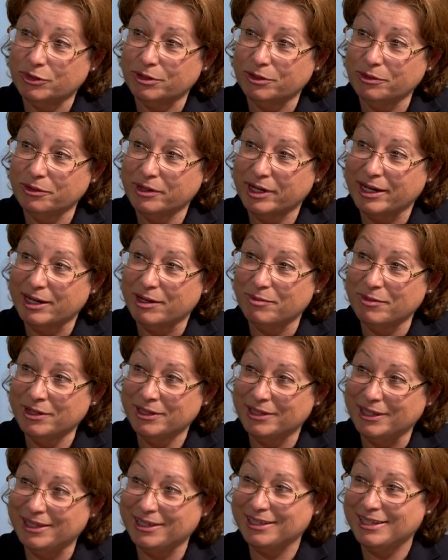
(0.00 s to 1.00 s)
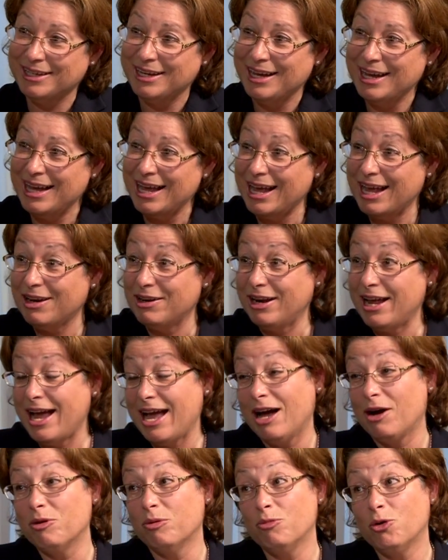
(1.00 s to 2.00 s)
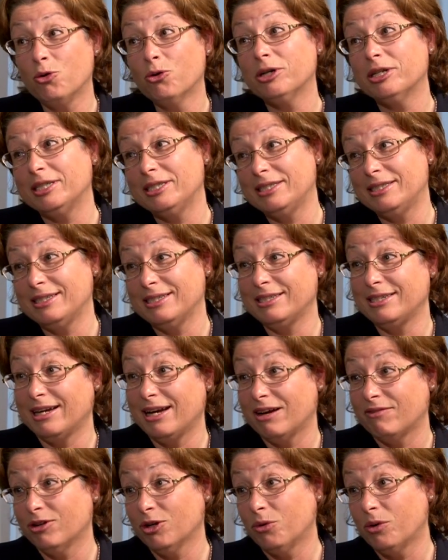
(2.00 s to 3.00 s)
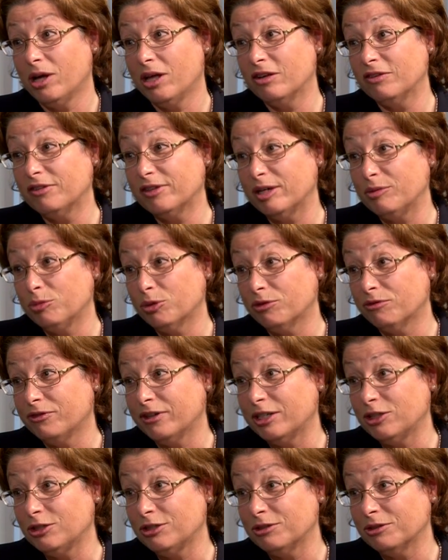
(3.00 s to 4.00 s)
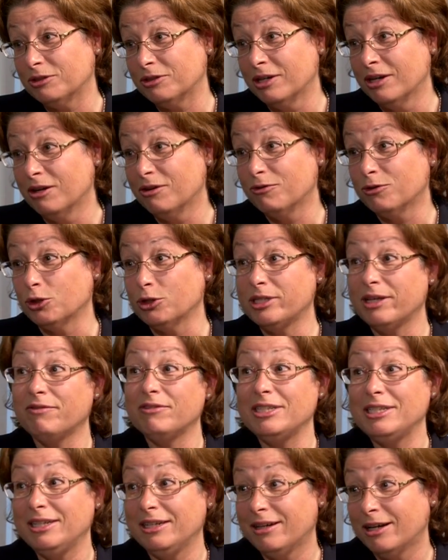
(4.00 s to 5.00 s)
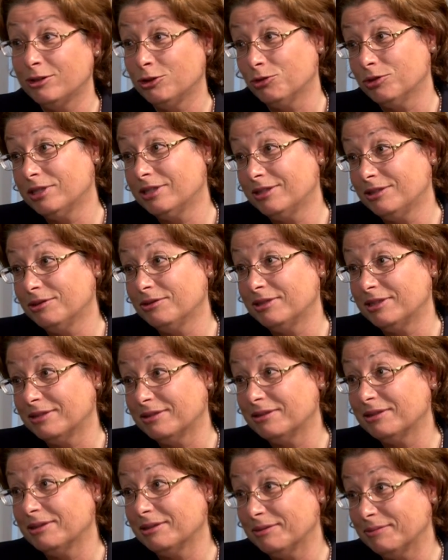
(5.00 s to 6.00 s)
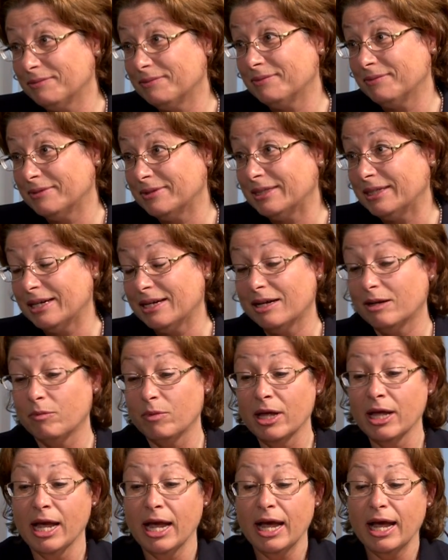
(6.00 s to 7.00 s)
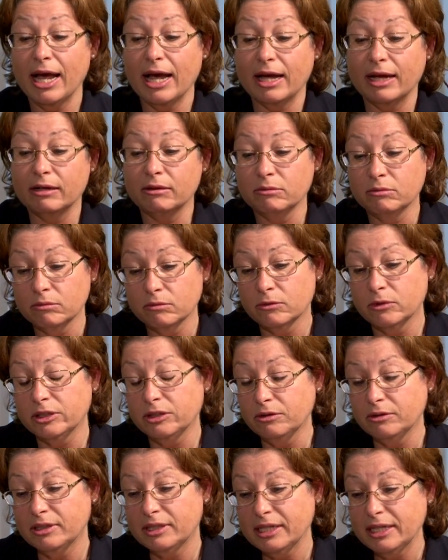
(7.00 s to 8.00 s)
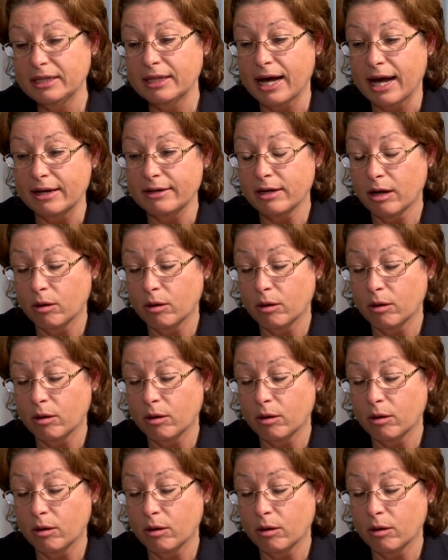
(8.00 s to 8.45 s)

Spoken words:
program? And how important is it to have a qualified professional for 1,700 students? And when you see that